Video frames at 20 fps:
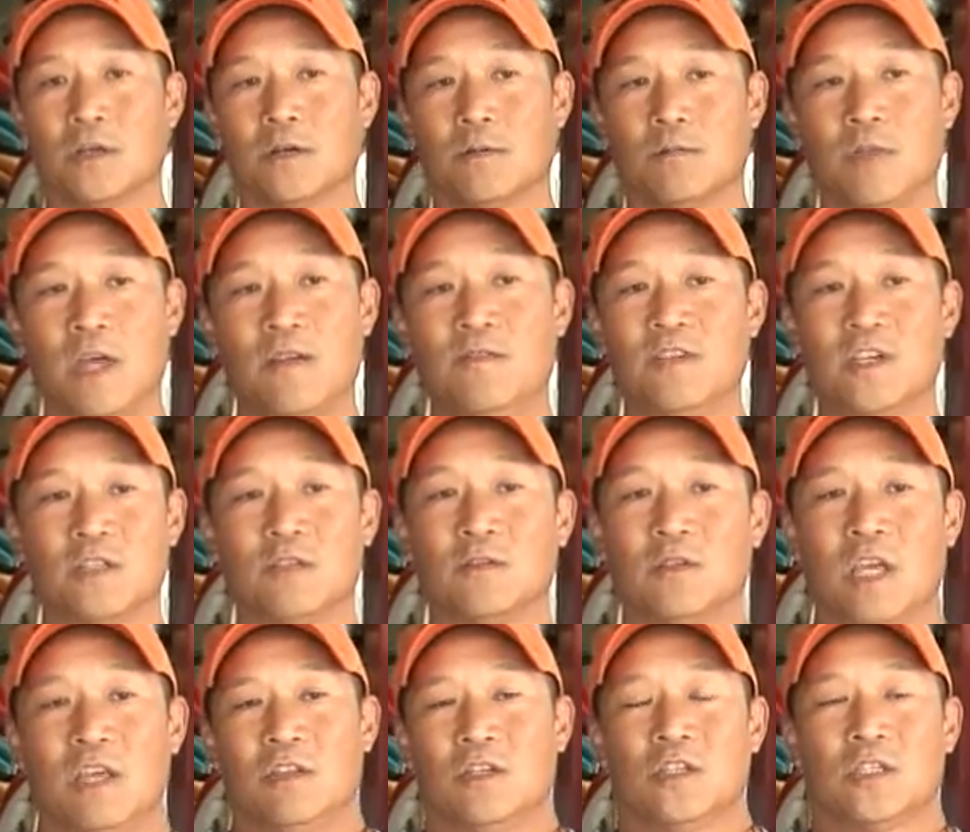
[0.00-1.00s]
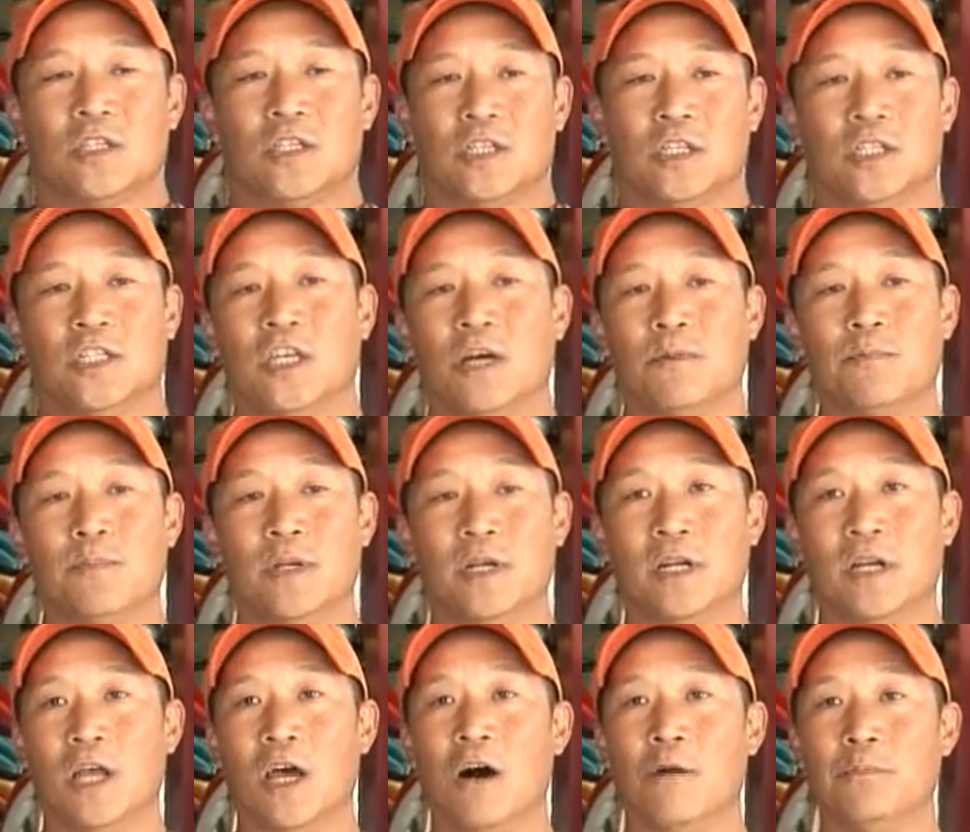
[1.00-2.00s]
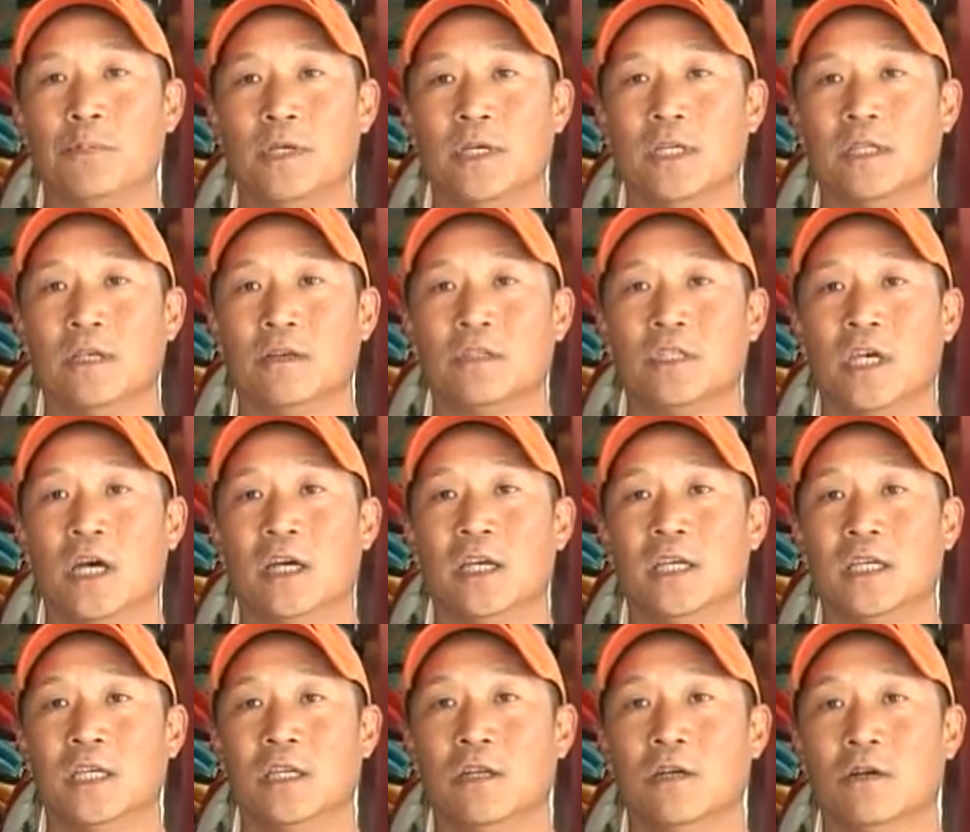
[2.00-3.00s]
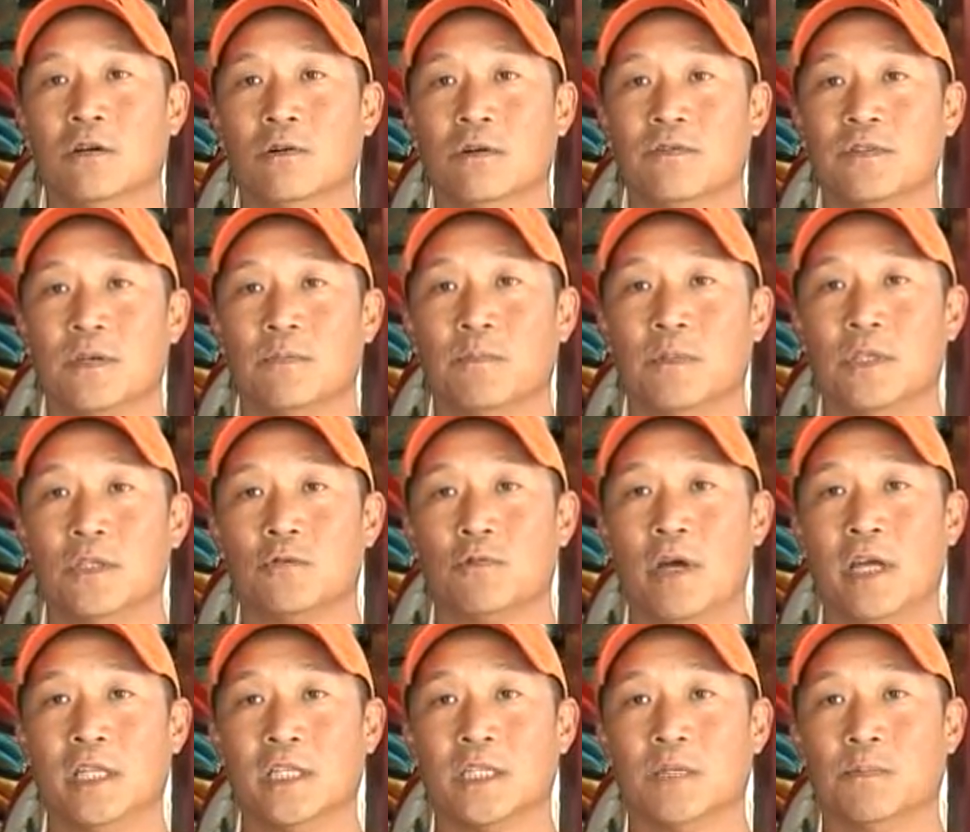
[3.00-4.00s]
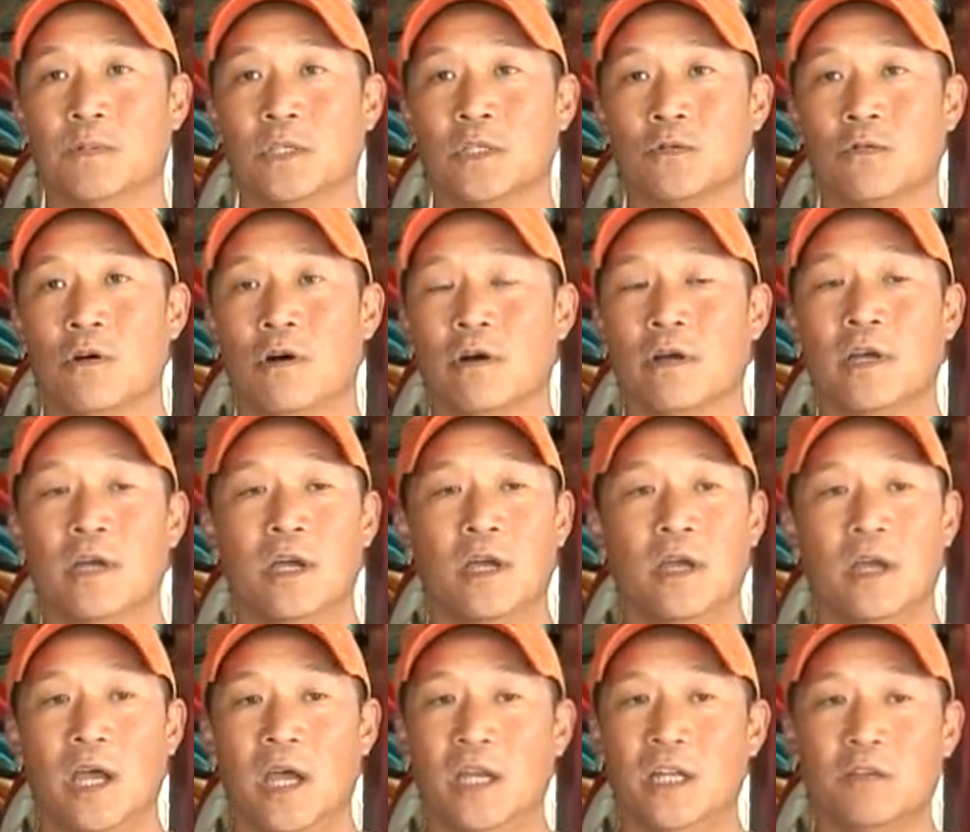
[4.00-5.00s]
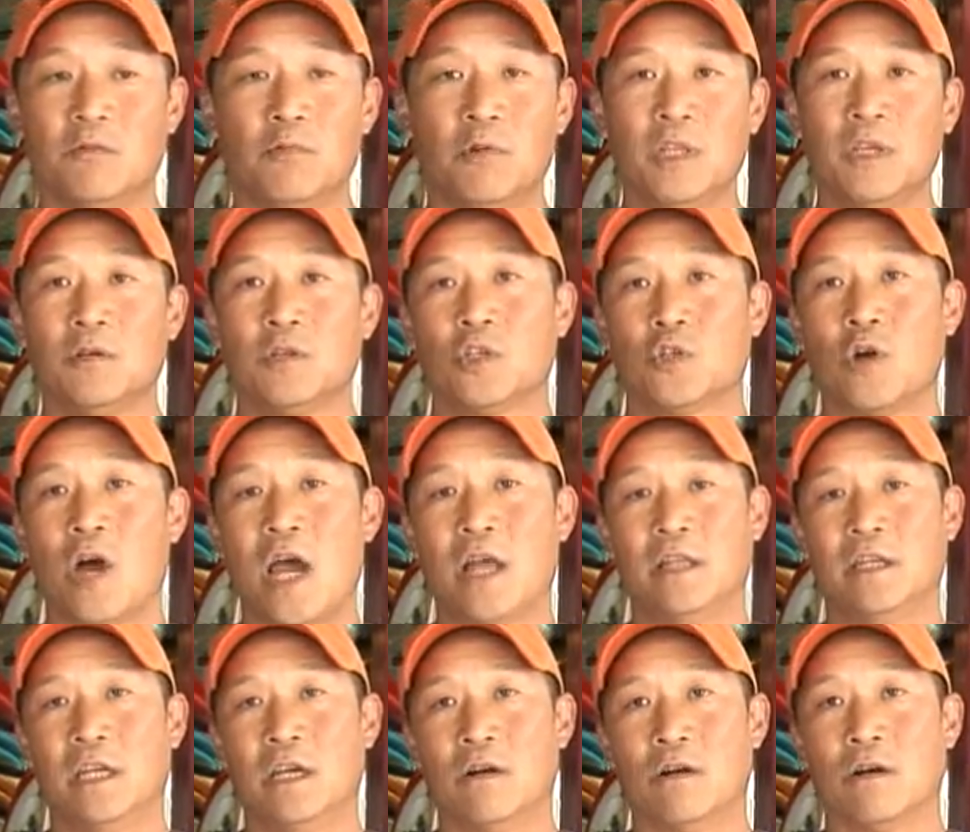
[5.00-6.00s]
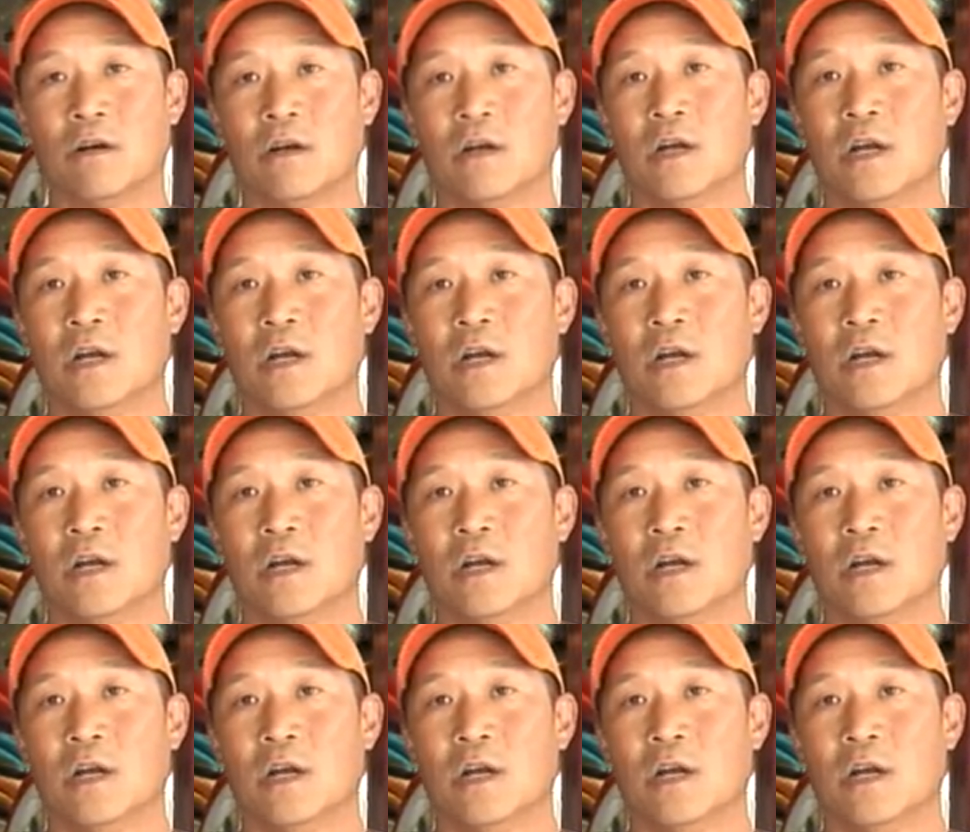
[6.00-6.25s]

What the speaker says: They just jump in and help you, and they'll tell you, if something's right and something's wrong. And it really was trial and error.